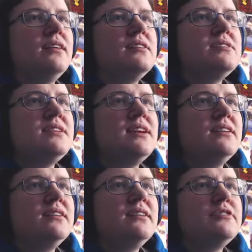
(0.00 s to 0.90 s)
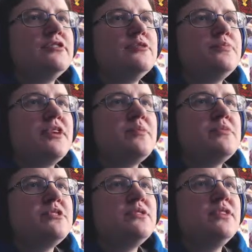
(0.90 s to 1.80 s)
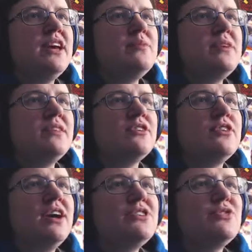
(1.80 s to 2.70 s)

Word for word: Stay clear from them two. Gave me the crotch